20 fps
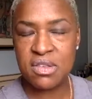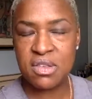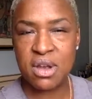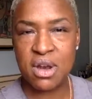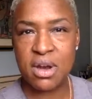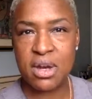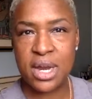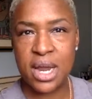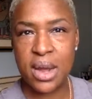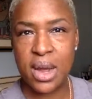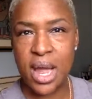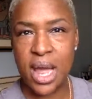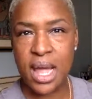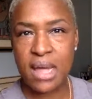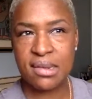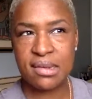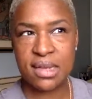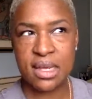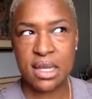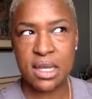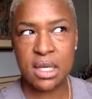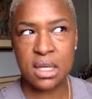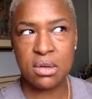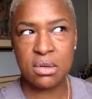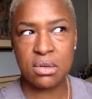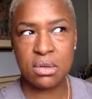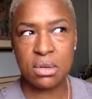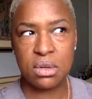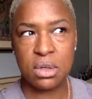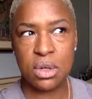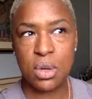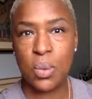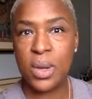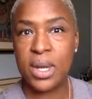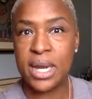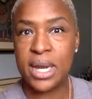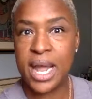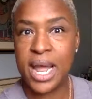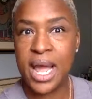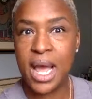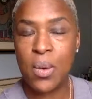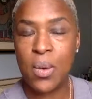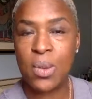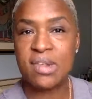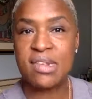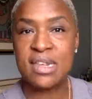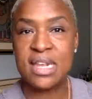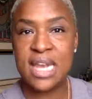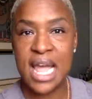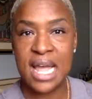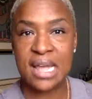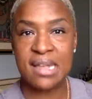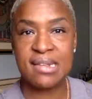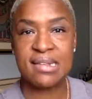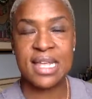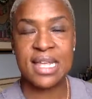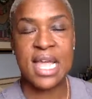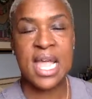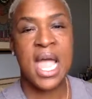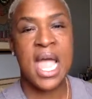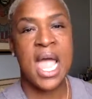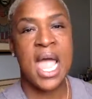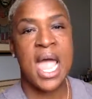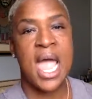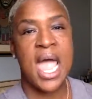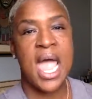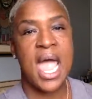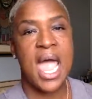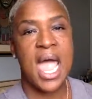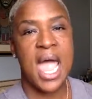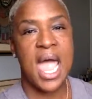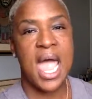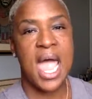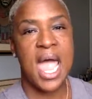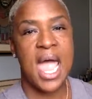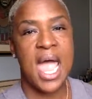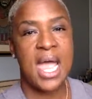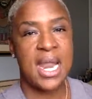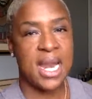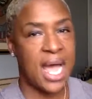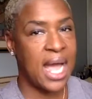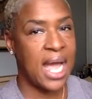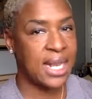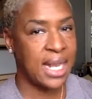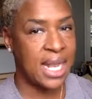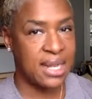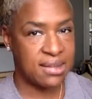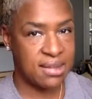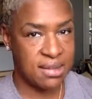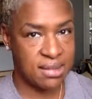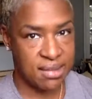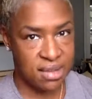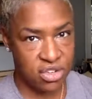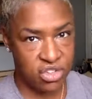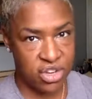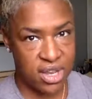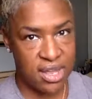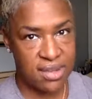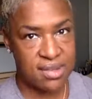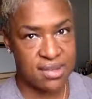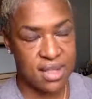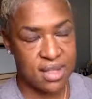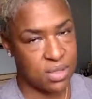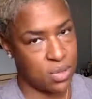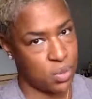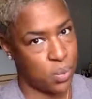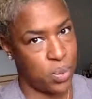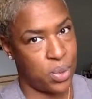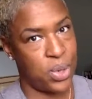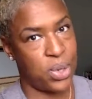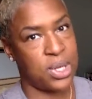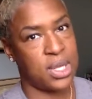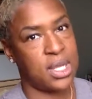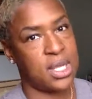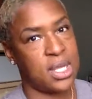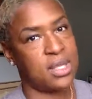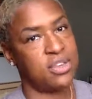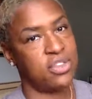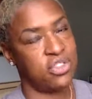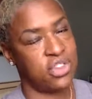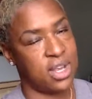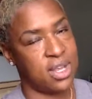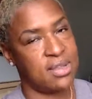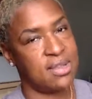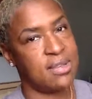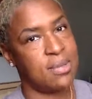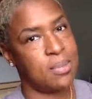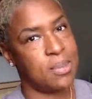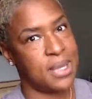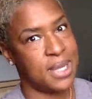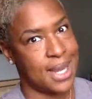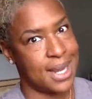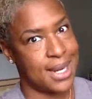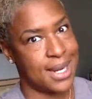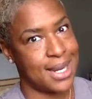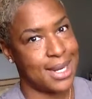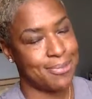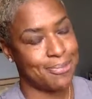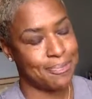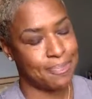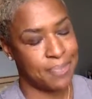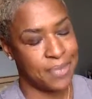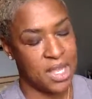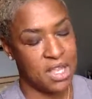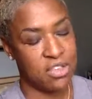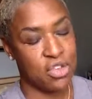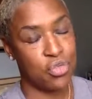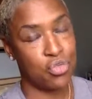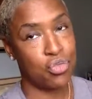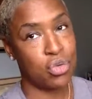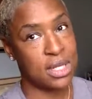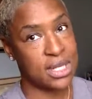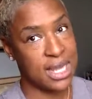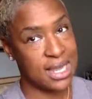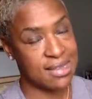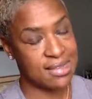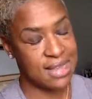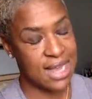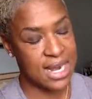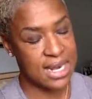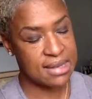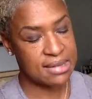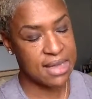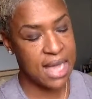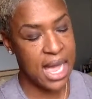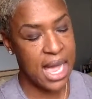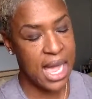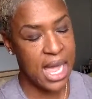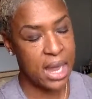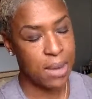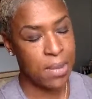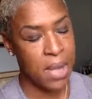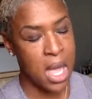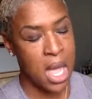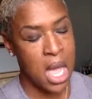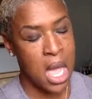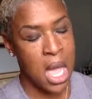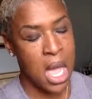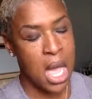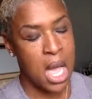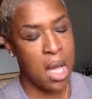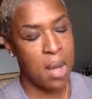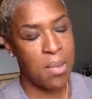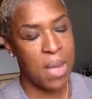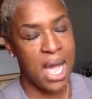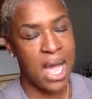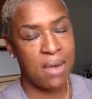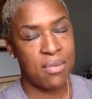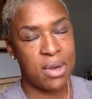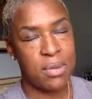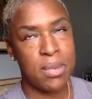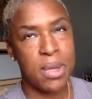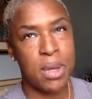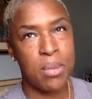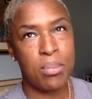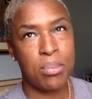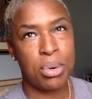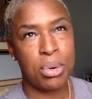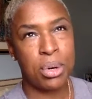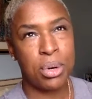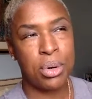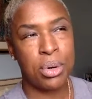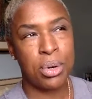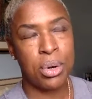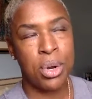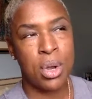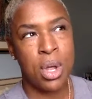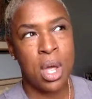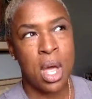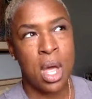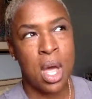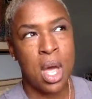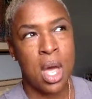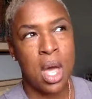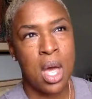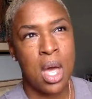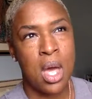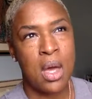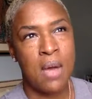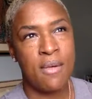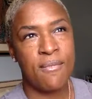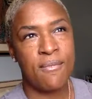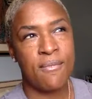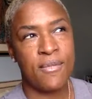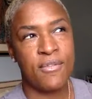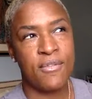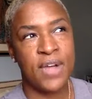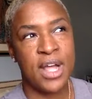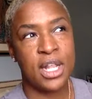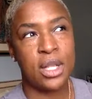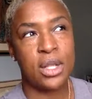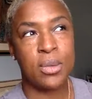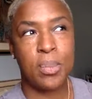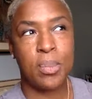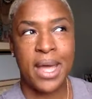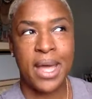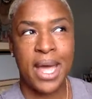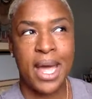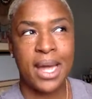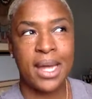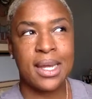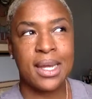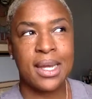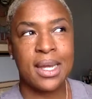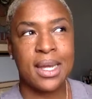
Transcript: are now asking, what now? What's next? And I'd like to suggest that the work is just beginning. It's a really exciting time. I remember, if I look back,